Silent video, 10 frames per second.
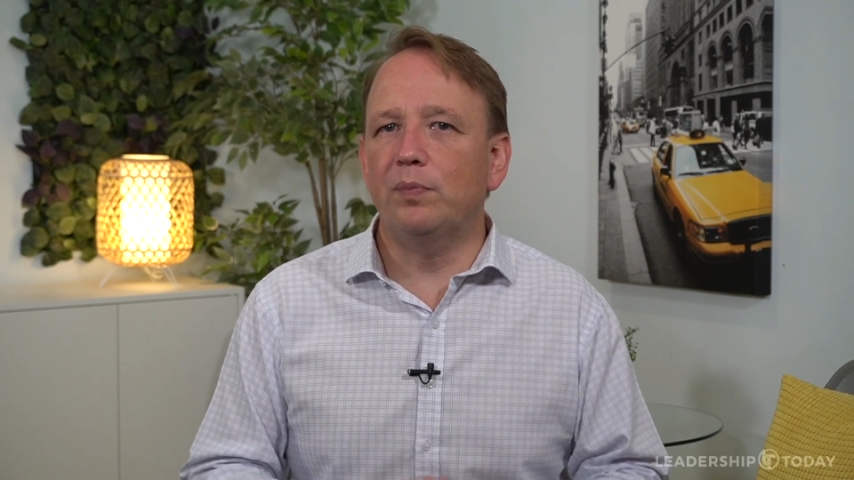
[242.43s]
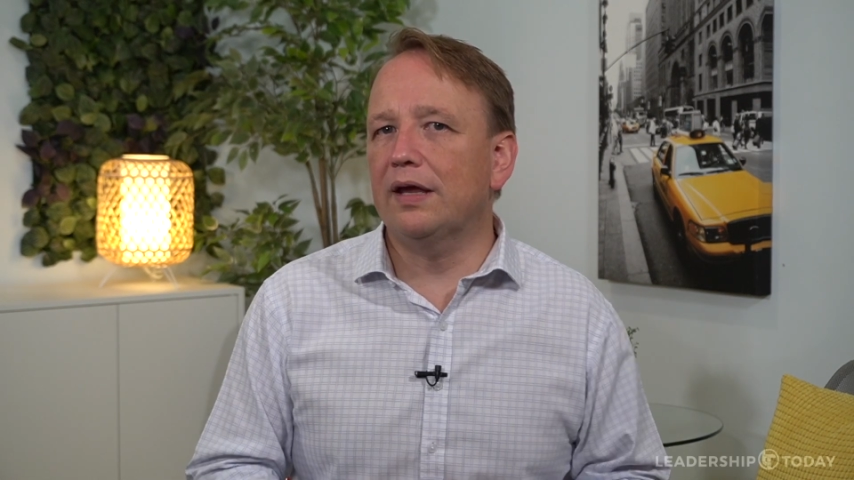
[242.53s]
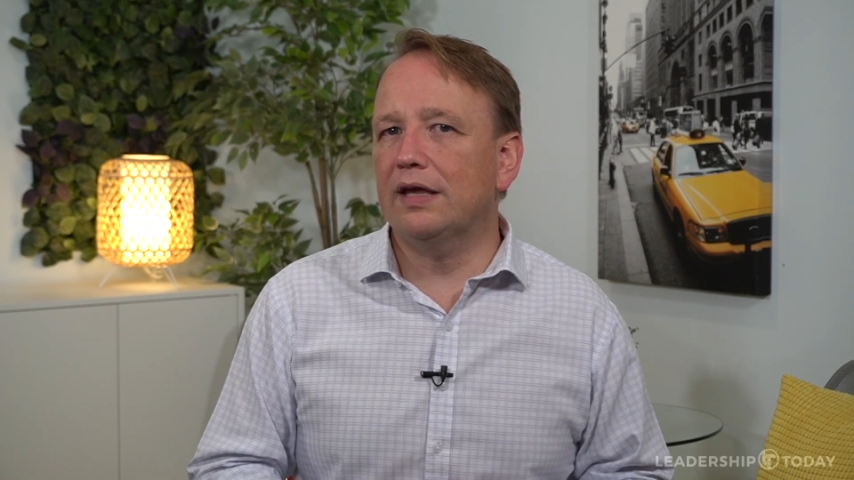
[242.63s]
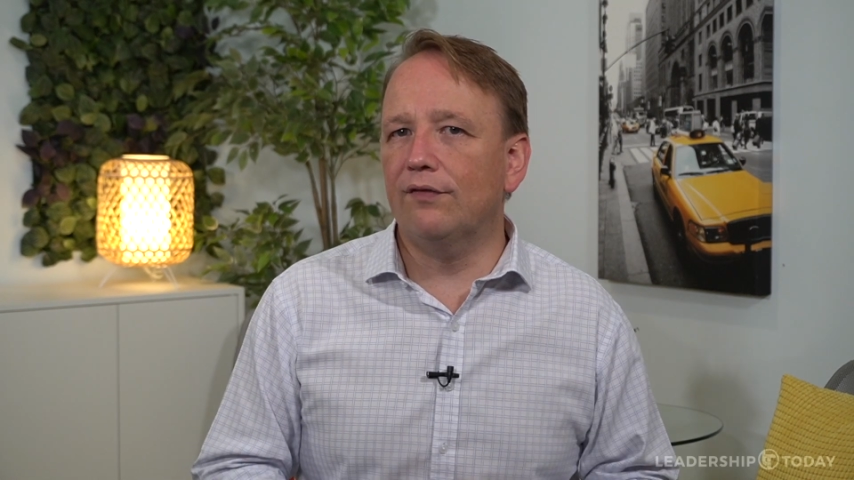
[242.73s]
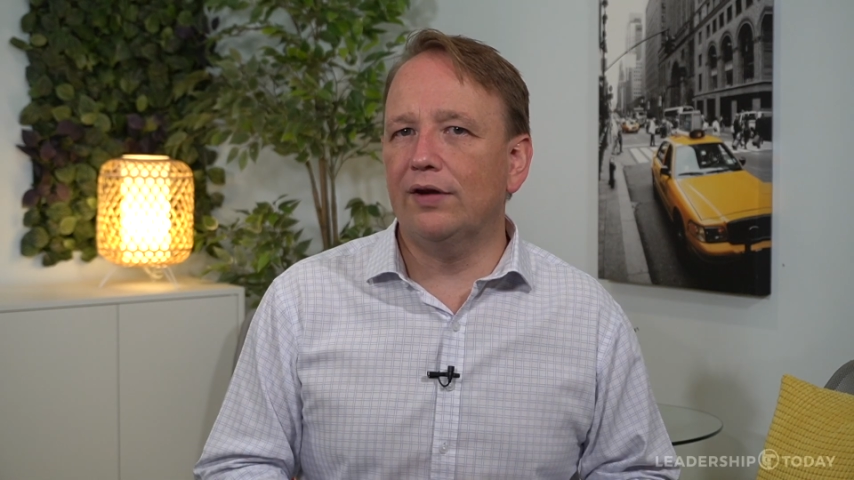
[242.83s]

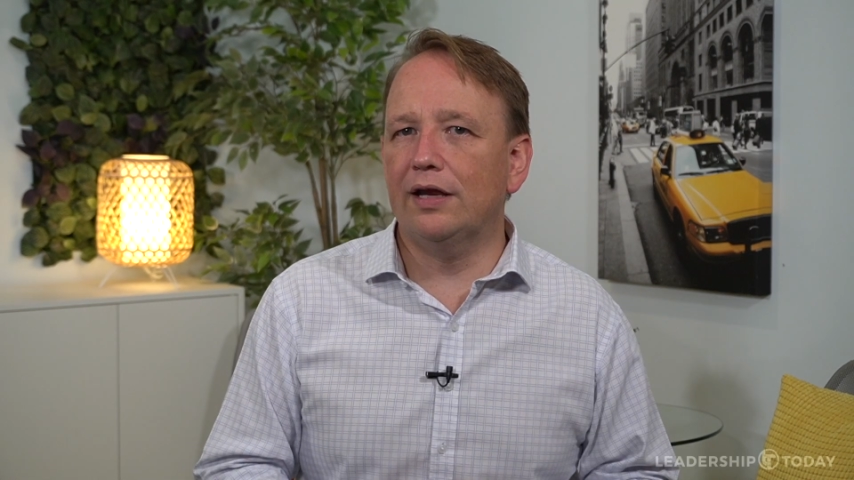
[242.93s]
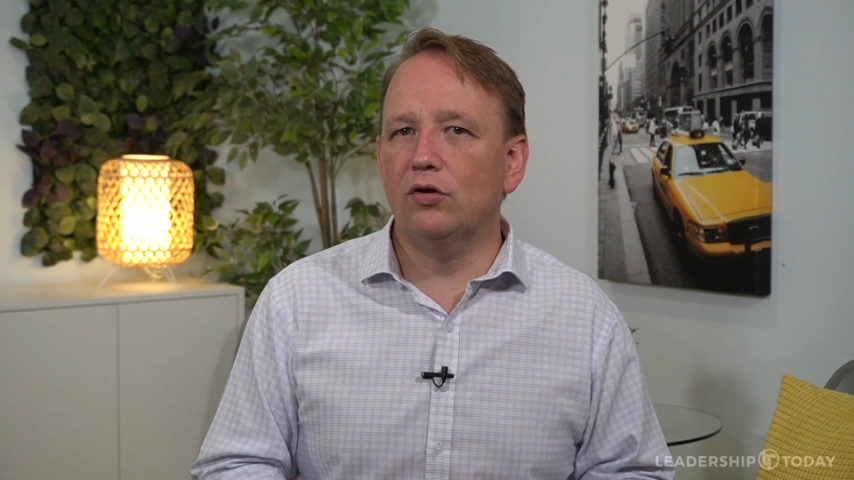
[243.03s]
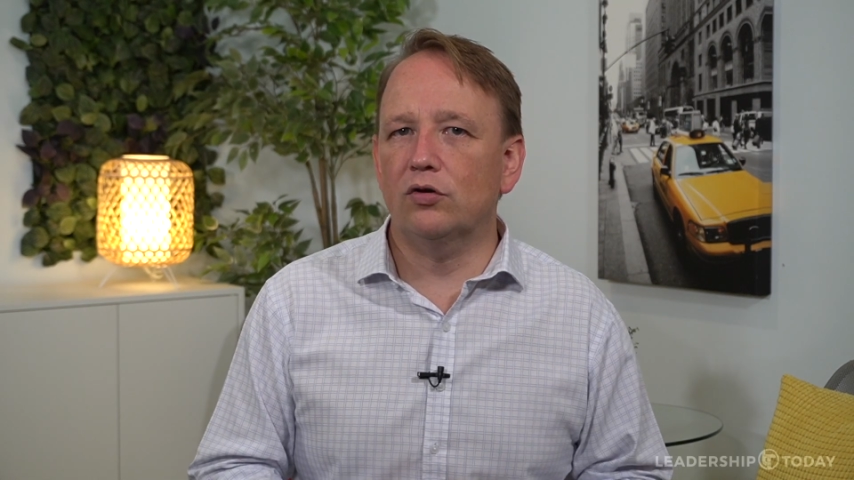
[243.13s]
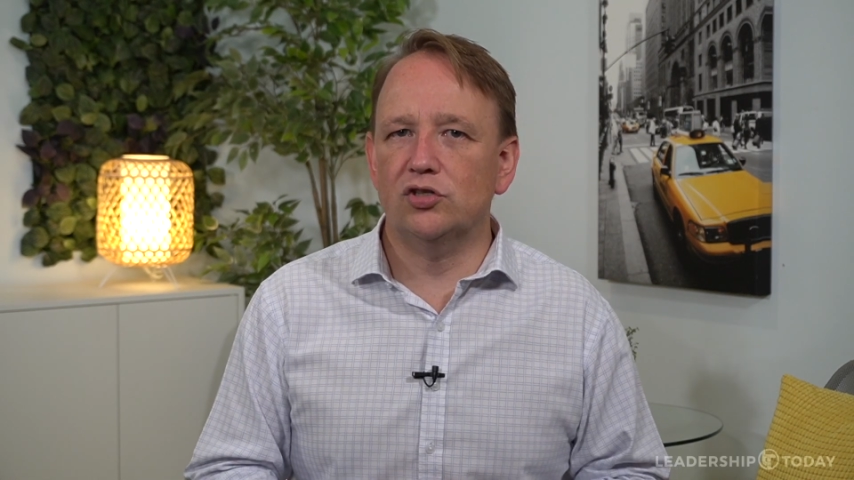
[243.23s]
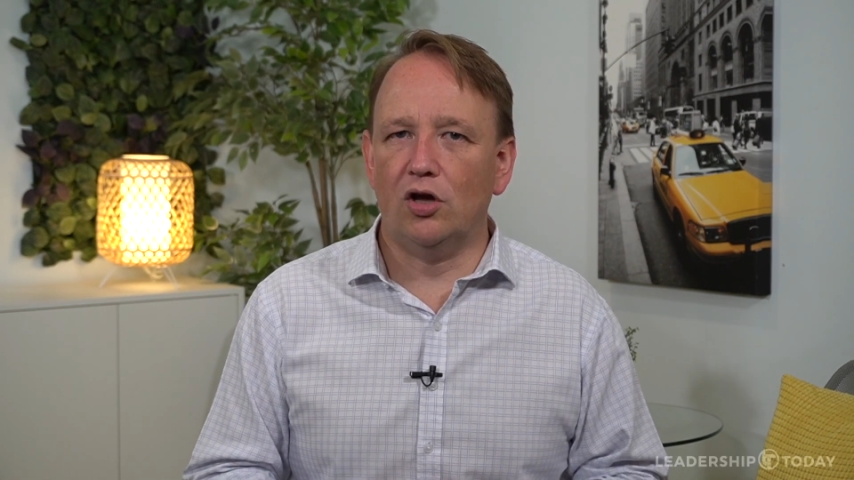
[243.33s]
been given in
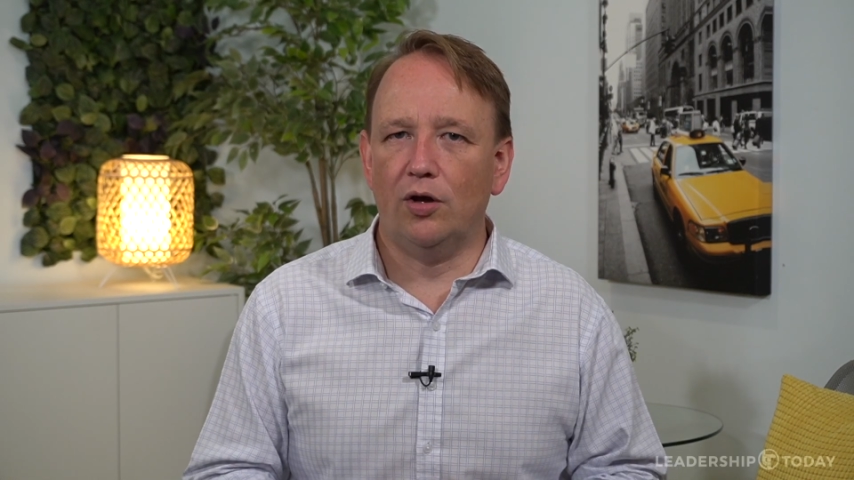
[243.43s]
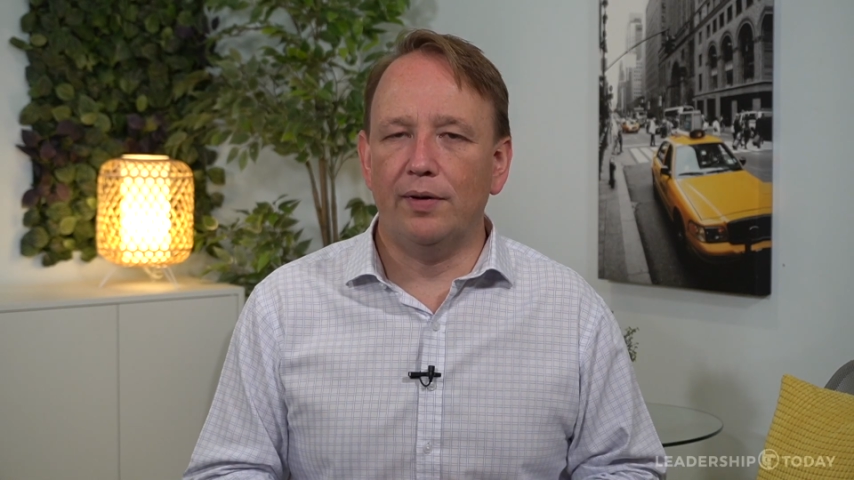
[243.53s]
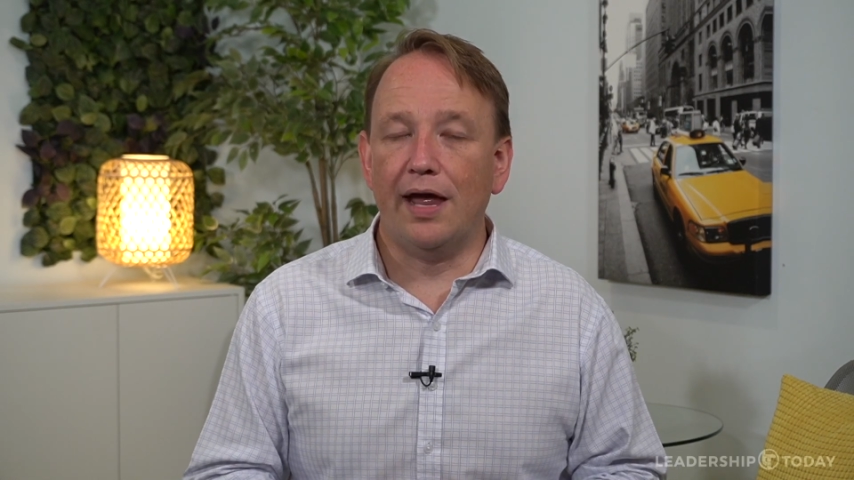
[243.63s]
your job